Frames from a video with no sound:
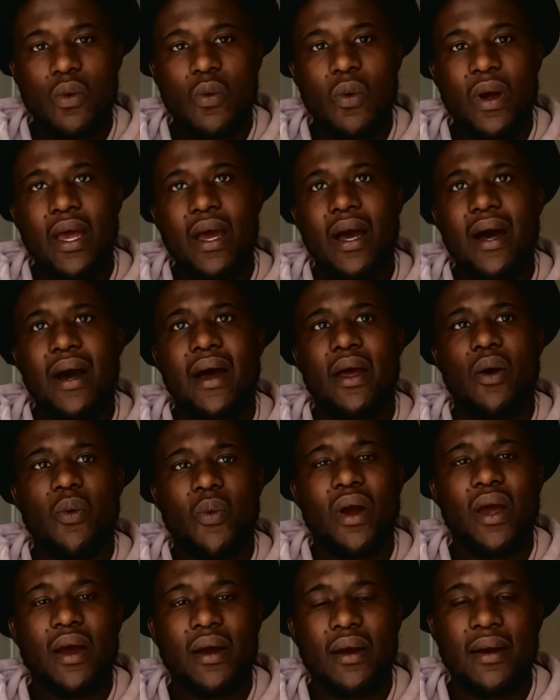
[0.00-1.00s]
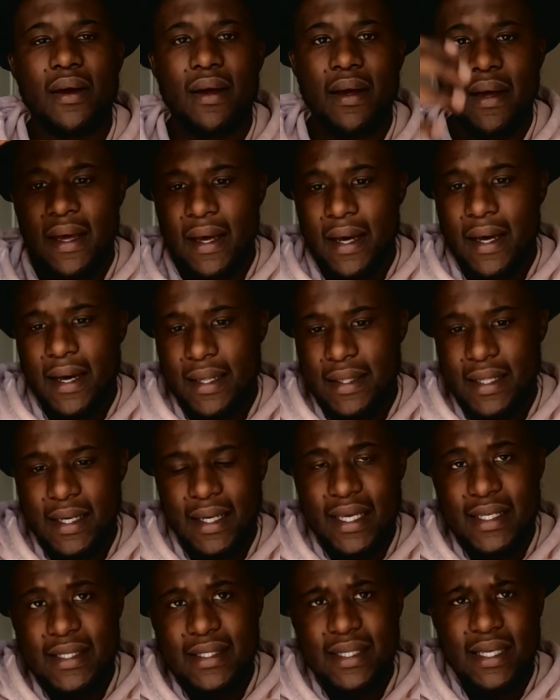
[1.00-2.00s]
where I work at the
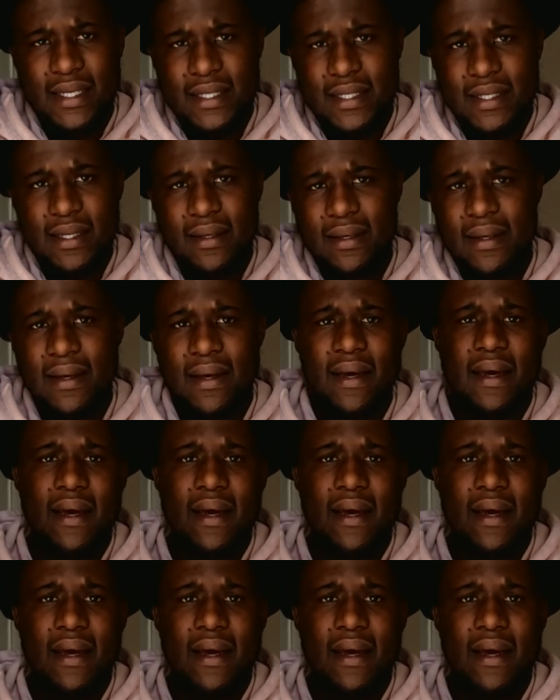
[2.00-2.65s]
gas station.